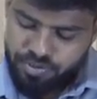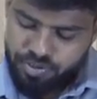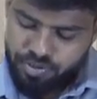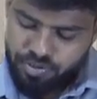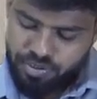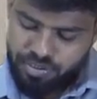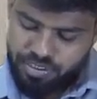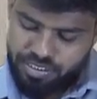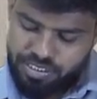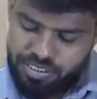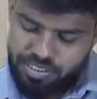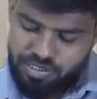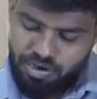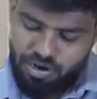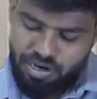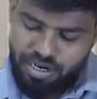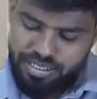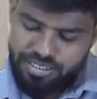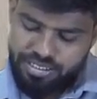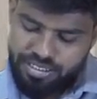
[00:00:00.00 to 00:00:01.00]
So this is
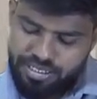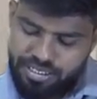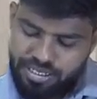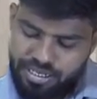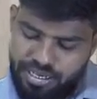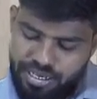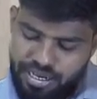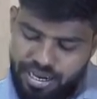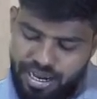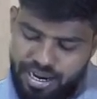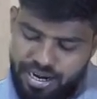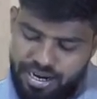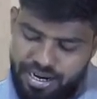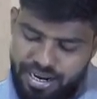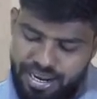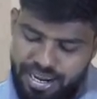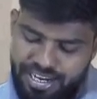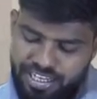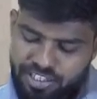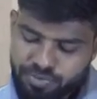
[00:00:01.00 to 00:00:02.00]
called as the
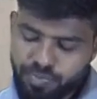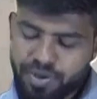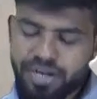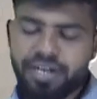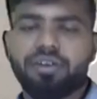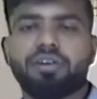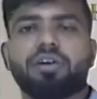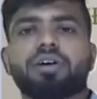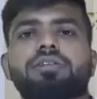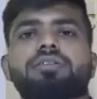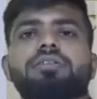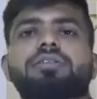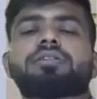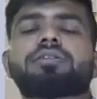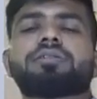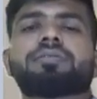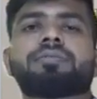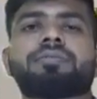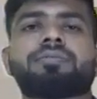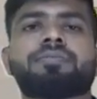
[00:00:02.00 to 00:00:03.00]
unexpired cost.
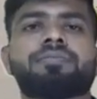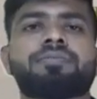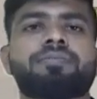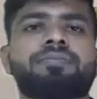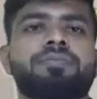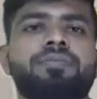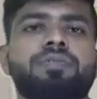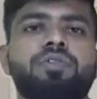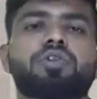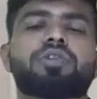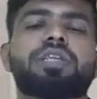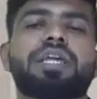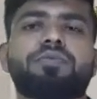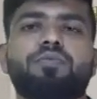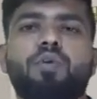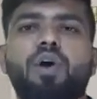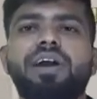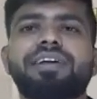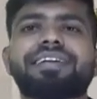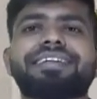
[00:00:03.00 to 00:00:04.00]
So then
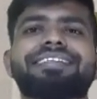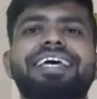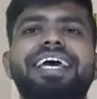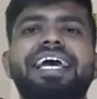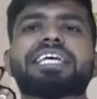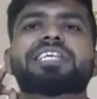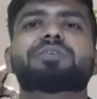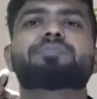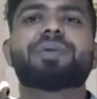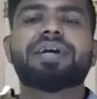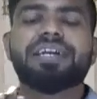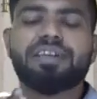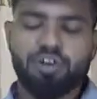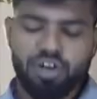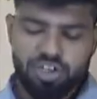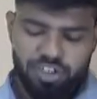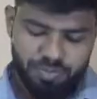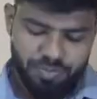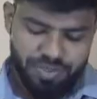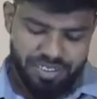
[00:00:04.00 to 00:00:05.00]
what is expired
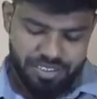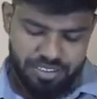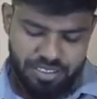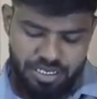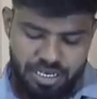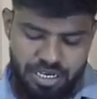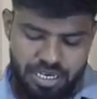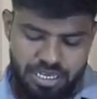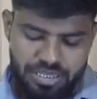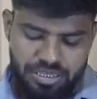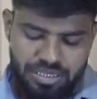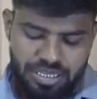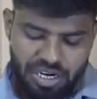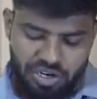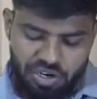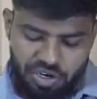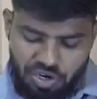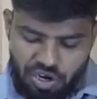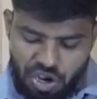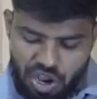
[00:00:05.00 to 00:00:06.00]
cost? Means the
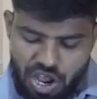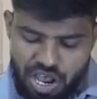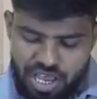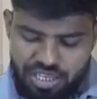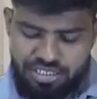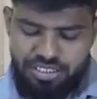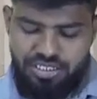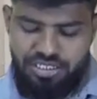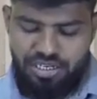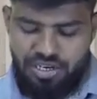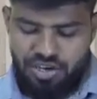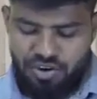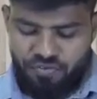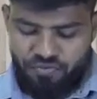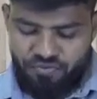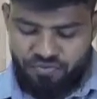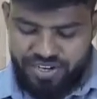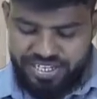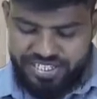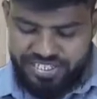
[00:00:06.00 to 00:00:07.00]
cost
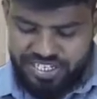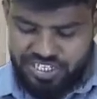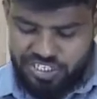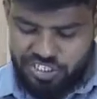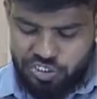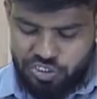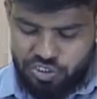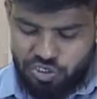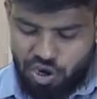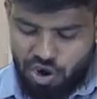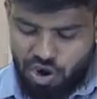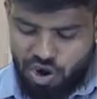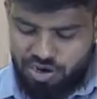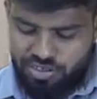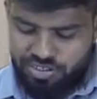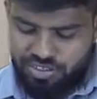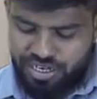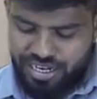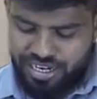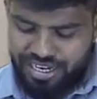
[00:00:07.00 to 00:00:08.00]
which is
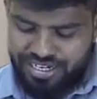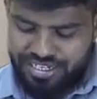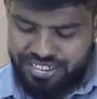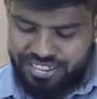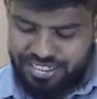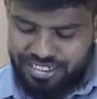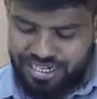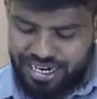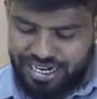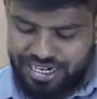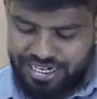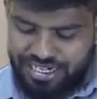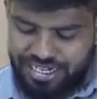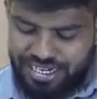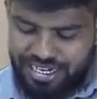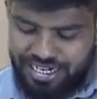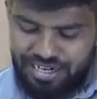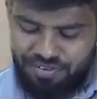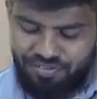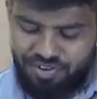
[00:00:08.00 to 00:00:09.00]
charged against current
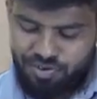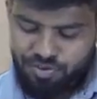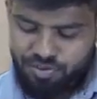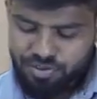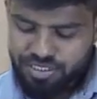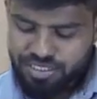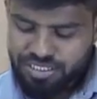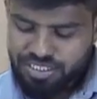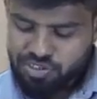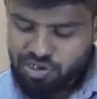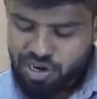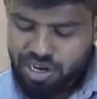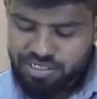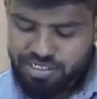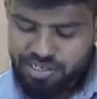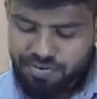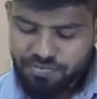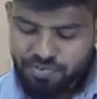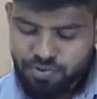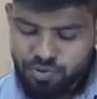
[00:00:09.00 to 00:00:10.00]
year revenue. See, this
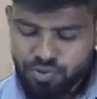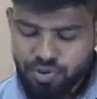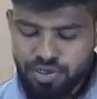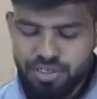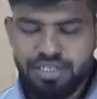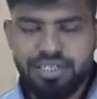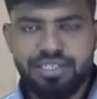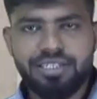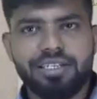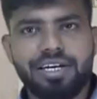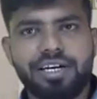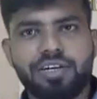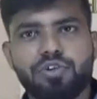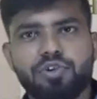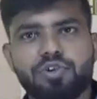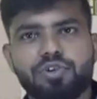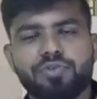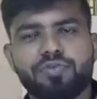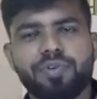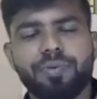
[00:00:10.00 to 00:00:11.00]
cost of goods sold is
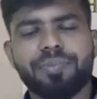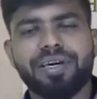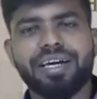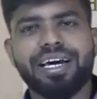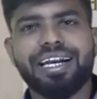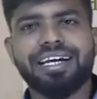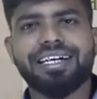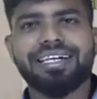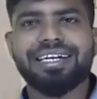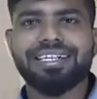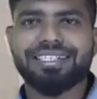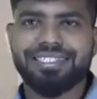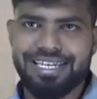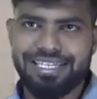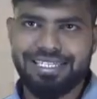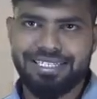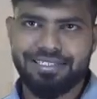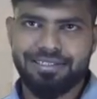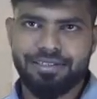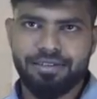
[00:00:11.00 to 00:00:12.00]
reduced from the current year
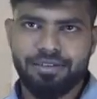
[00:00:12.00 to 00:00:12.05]
sales.